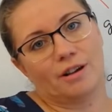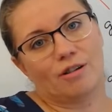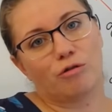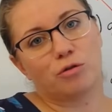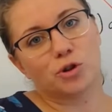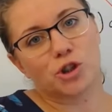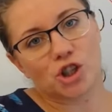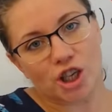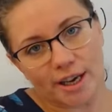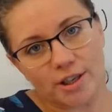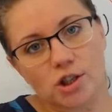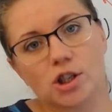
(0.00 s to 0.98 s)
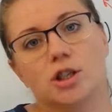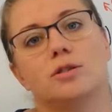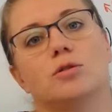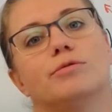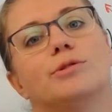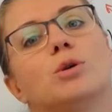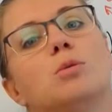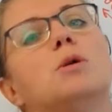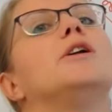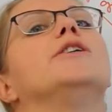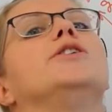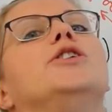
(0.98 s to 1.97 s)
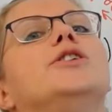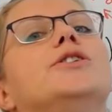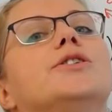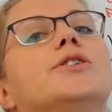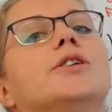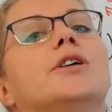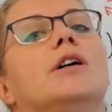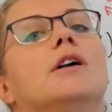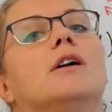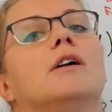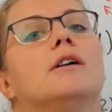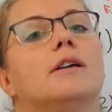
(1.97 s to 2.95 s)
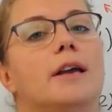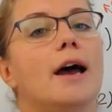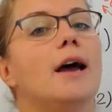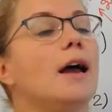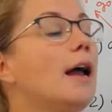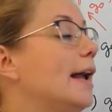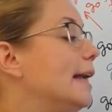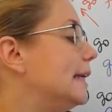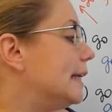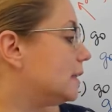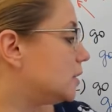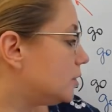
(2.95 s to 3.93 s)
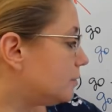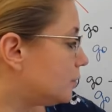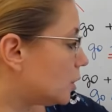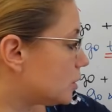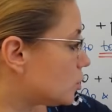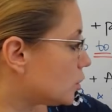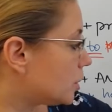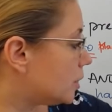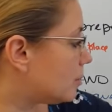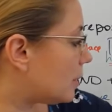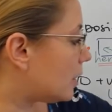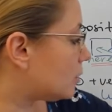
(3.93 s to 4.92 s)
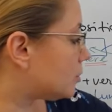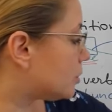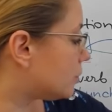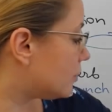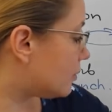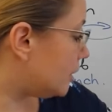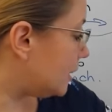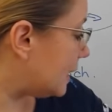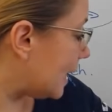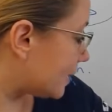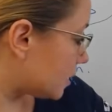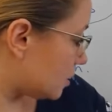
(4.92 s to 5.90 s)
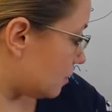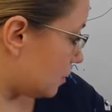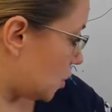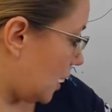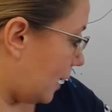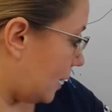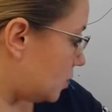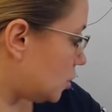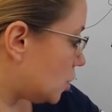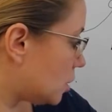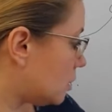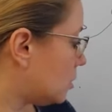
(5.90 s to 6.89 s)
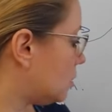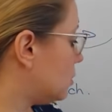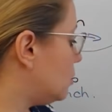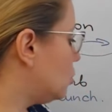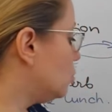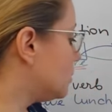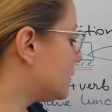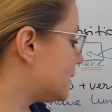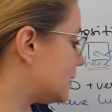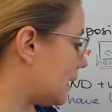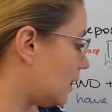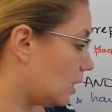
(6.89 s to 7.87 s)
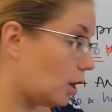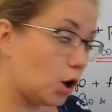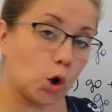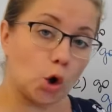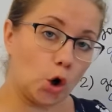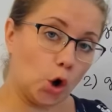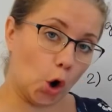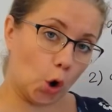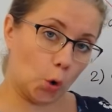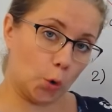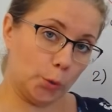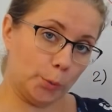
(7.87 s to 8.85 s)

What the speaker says: for changes of qualities. Yeah? And if you are talking about the negative change, you will say go.